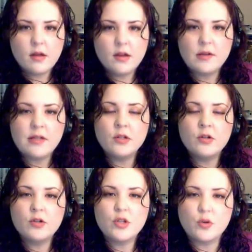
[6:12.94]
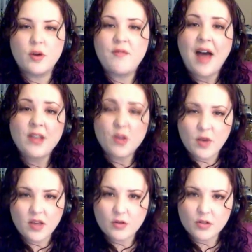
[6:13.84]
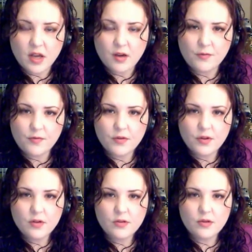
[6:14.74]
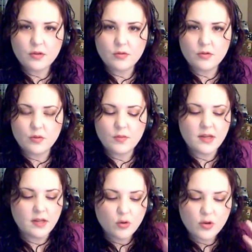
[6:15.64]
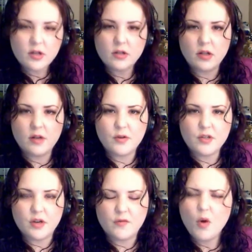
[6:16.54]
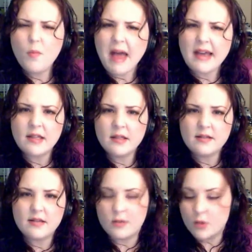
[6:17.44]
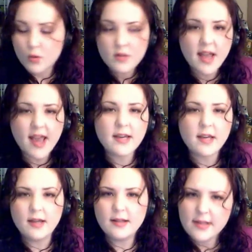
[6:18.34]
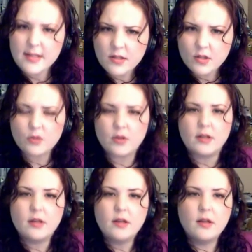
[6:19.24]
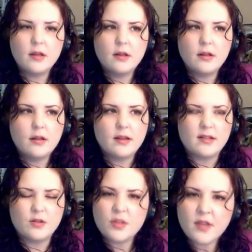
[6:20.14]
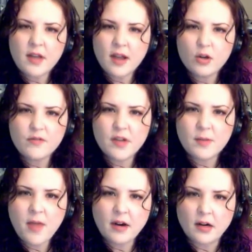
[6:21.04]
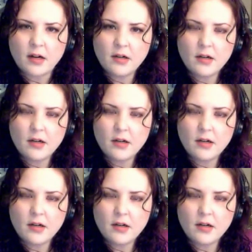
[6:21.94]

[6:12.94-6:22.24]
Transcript: you need to learn to evaluate yourself, to be critical of yourself. Go back and listen. Do a take. Listen to it. Is there something I could have done better?